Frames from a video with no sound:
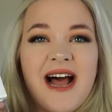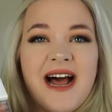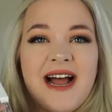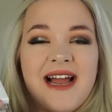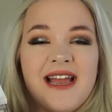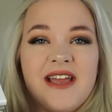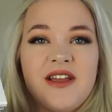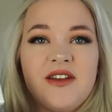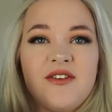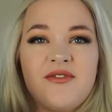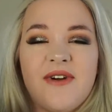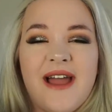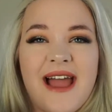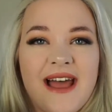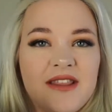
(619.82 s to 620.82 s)
I've
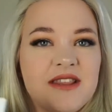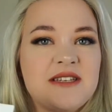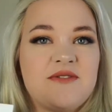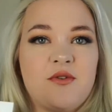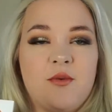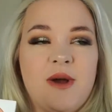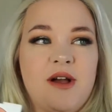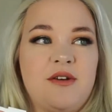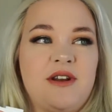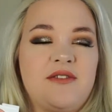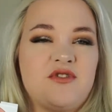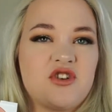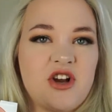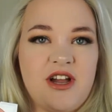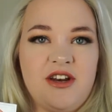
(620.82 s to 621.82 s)
had this for a while and
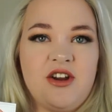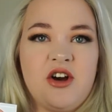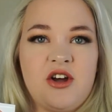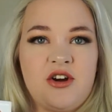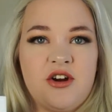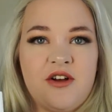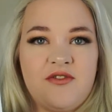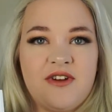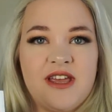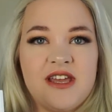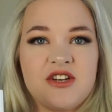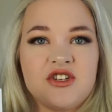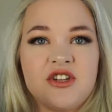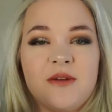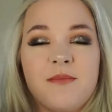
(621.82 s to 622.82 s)
I've tried it on and off
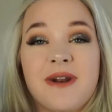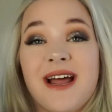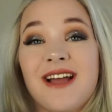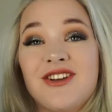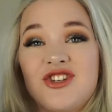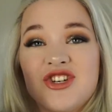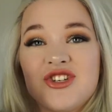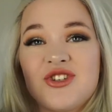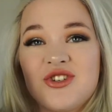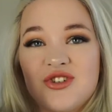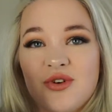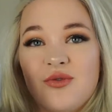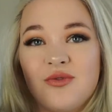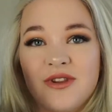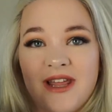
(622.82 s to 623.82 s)
occasionally, but I just
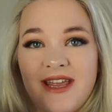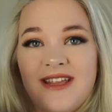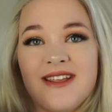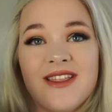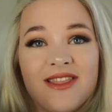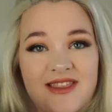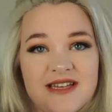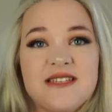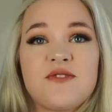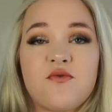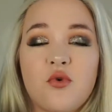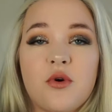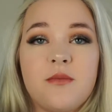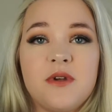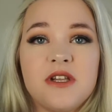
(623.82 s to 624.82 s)
don't like this
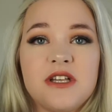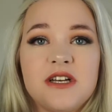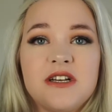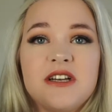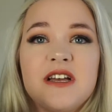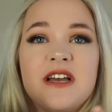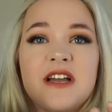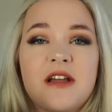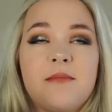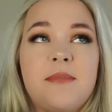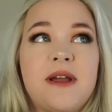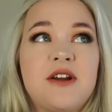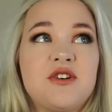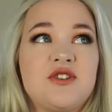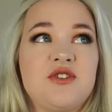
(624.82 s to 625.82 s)
formula
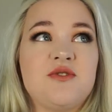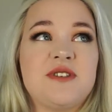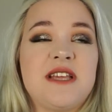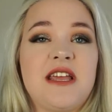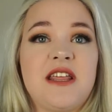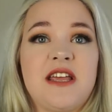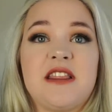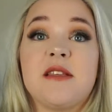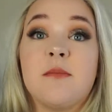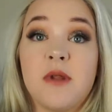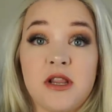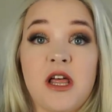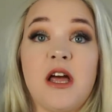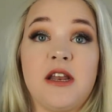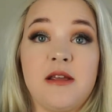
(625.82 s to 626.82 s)
compared to, say, like the
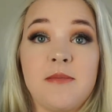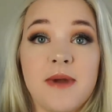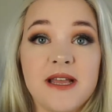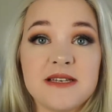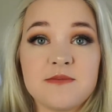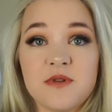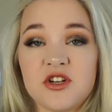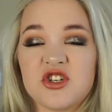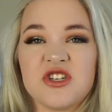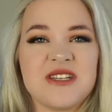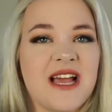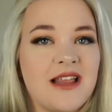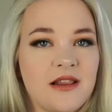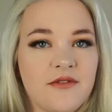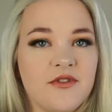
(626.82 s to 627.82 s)
Milani baked blushes.
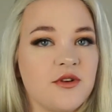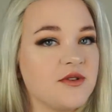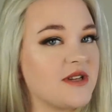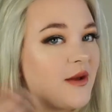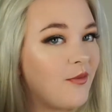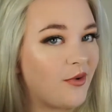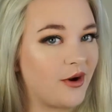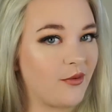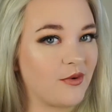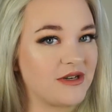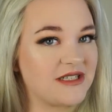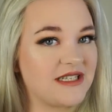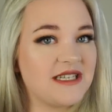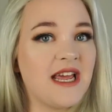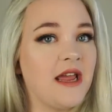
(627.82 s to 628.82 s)
I love those. I'm wearing
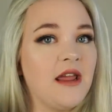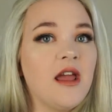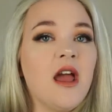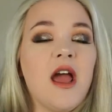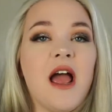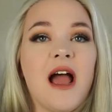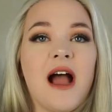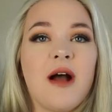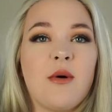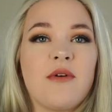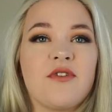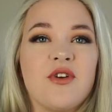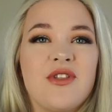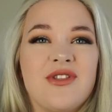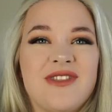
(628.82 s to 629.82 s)
one today.
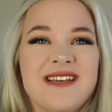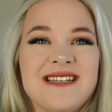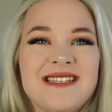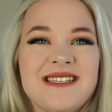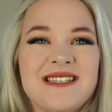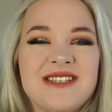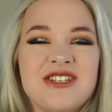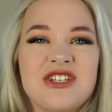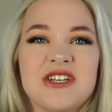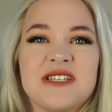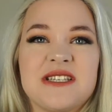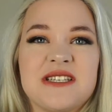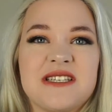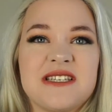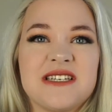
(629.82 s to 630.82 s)
However, this
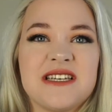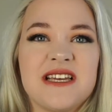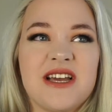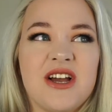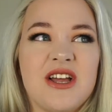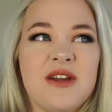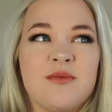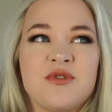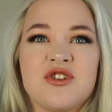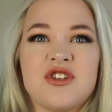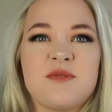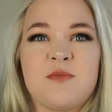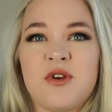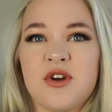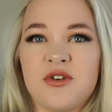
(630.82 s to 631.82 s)
just, it was
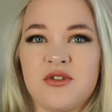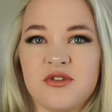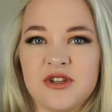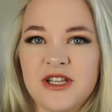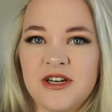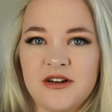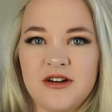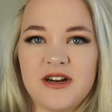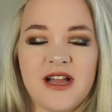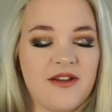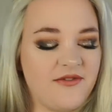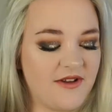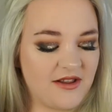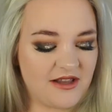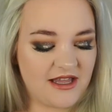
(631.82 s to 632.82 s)
just pure glitter. I
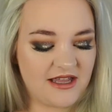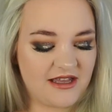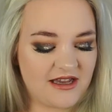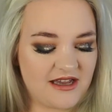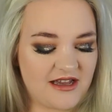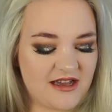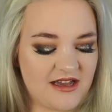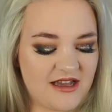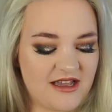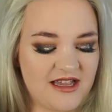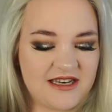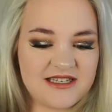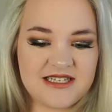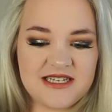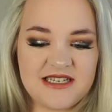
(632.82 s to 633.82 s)
felt like
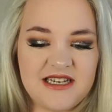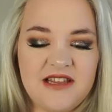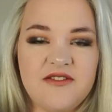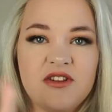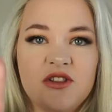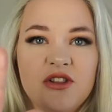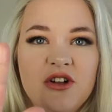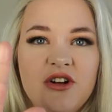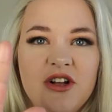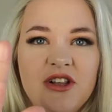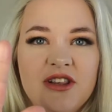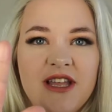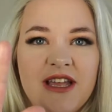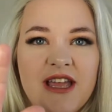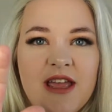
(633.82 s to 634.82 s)
it didn't even look
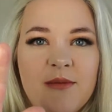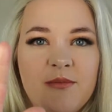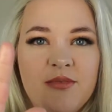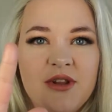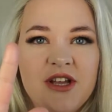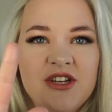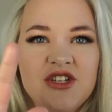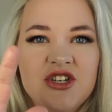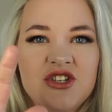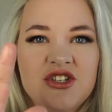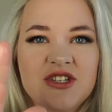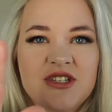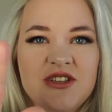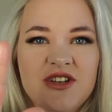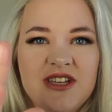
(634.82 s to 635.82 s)
like a blush. It
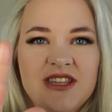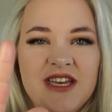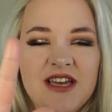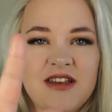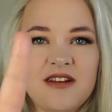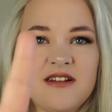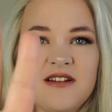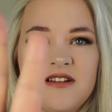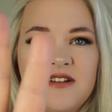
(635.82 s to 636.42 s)
just, look at that.